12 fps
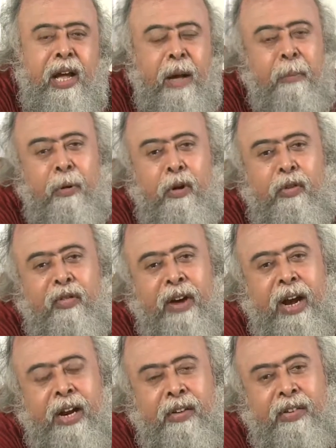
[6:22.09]
upload
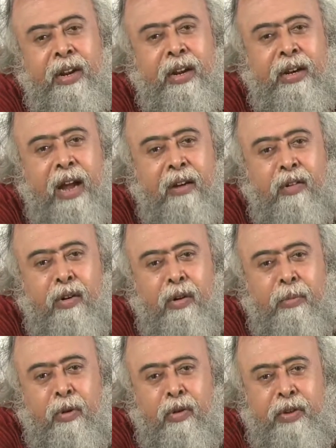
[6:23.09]
files,
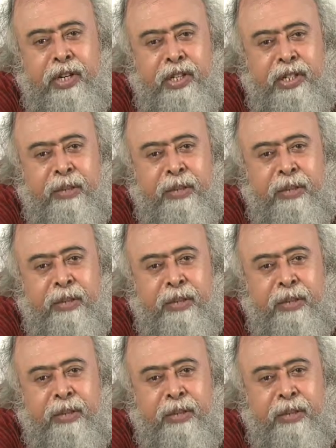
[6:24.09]
download movies,